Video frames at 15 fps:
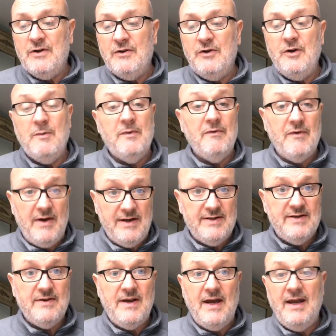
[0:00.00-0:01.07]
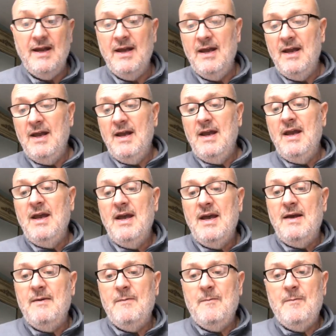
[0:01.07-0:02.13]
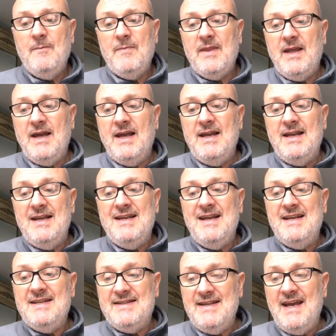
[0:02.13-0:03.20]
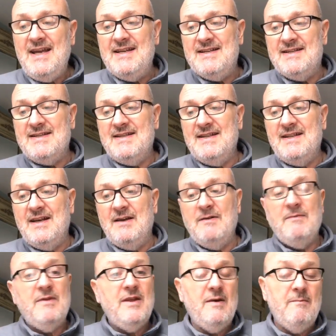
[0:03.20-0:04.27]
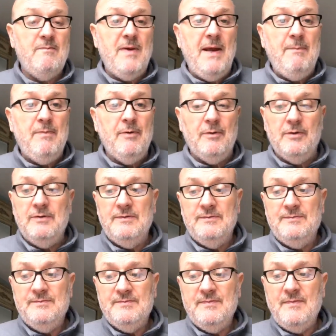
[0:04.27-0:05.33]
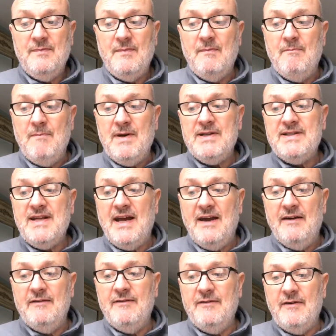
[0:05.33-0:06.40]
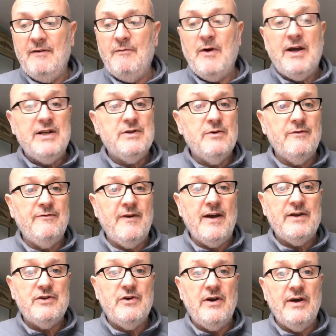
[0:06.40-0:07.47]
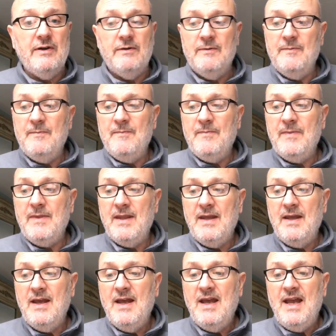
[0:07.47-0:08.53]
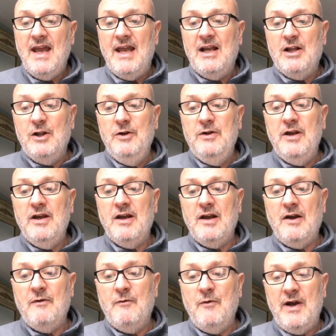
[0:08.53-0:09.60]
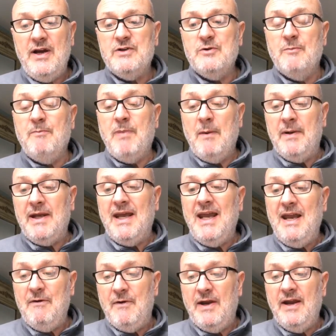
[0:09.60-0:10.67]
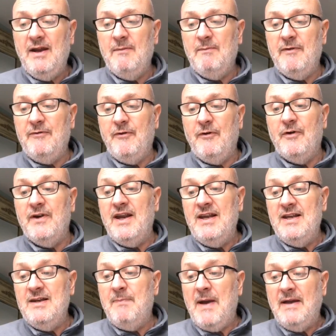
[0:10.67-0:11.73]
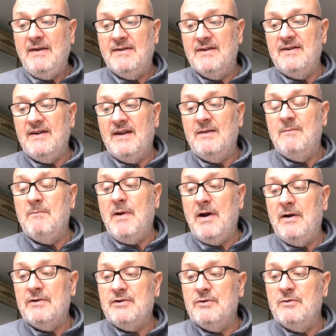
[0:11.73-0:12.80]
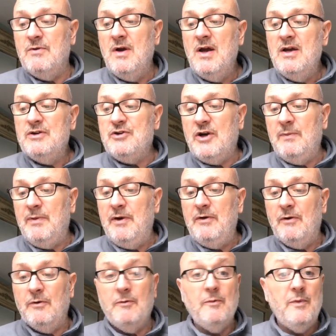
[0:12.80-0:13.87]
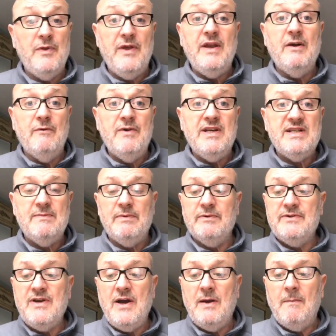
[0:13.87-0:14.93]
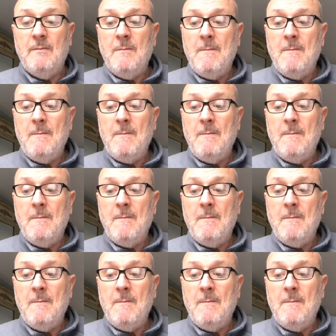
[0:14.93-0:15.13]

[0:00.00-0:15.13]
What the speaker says: on Human Rights, okay? It says that people must have a right to a fair trial, including a right to a public hearing before an independent and impartial tribunal within a reasonable time.